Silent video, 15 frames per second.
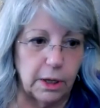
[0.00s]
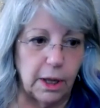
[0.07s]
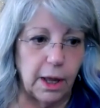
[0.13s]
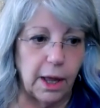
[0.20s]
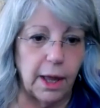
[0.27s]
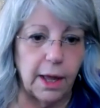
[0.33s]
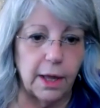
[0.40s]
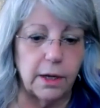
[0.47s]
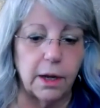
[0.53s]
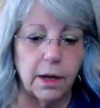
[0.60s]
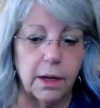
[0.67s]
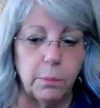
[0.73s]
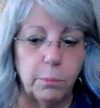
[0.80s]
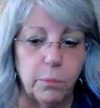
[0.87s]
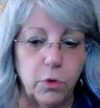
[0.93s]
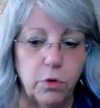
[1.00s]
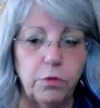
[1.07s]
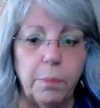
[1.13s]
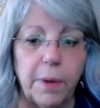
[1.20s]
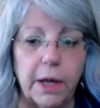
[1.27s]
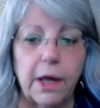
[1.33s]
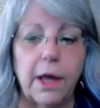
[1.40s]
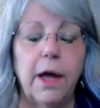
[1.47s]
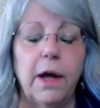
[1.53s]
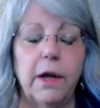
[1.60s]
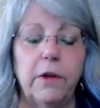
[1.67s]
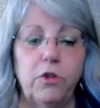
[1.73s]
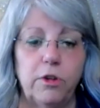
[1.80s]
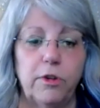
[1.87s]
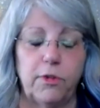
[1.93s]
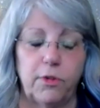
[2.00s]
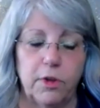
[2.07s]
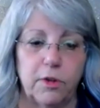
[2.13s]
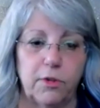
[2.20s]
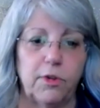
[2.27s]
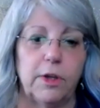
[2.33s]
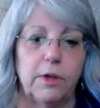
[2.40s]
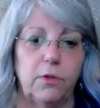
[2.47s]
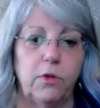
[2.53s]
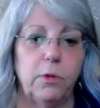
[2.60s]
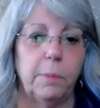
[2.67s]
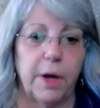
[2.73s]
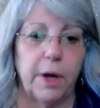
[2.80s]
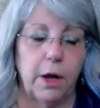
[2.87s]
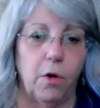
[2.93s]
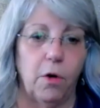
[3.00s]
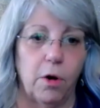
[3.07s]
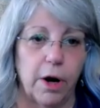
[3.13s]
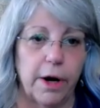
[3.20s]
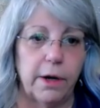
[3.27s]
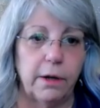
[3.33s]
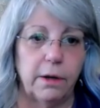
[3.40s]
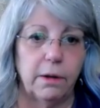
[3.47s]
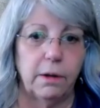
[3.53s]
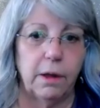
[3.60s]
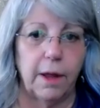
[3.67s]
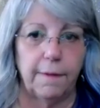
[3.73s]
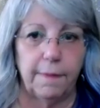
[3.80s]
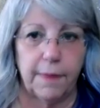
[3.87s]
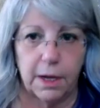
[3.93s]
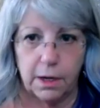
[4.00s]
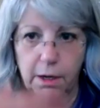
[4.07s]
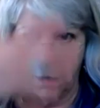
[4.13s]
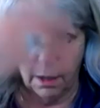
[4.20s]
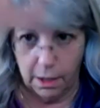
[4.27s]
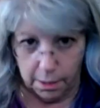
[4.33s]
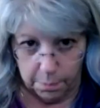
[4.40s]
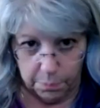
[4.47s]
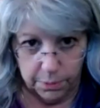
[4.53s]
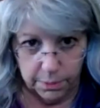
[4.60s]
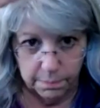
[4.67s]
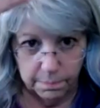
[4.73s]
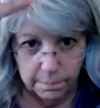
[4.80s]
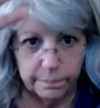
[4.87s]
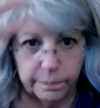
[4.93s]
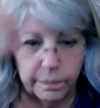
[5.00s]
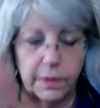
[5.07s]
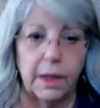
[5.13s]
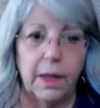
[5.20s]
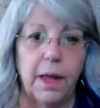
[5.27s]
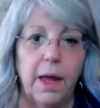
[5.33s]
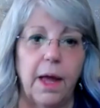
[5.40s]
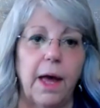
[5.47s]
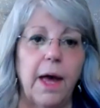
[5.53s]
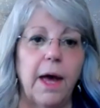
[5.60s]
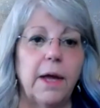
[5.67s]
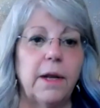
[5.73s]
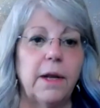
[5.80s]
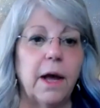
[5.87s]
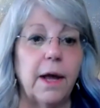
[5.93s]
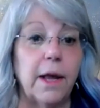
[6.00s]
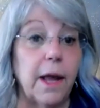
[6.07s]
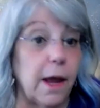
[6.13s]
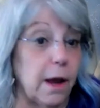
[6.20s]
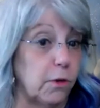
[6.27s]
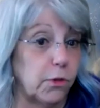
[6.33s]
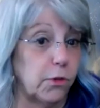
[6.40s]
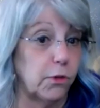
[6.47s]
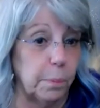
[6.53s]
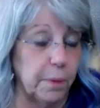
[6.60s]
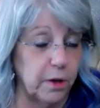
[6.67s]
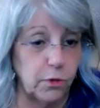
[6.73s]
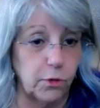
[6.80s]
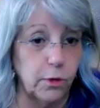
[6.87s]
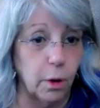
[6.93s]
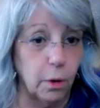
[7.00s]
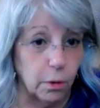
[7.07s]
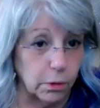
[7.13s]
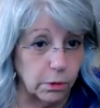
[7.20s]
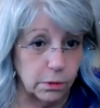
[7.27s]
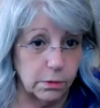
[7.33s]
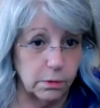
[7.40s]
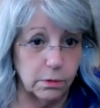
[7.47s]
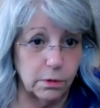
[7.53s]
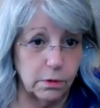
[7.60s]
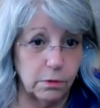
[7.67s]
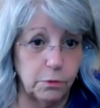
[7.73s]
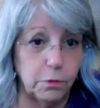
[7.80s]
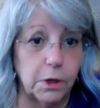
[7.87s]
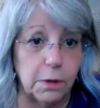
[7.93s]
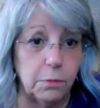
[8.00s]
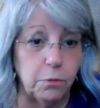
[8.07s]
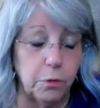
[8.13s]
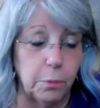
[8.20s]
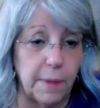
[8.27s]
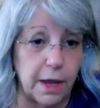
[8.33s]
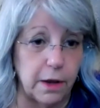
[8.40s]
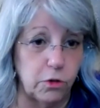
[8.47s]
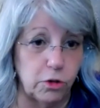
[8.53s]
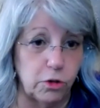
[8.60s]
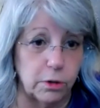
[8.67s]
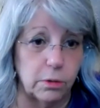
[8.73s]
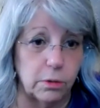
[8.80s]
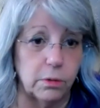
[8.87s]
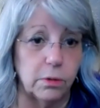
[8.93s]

and I move my consciousness into my heart and then up. And I ask my soul for information,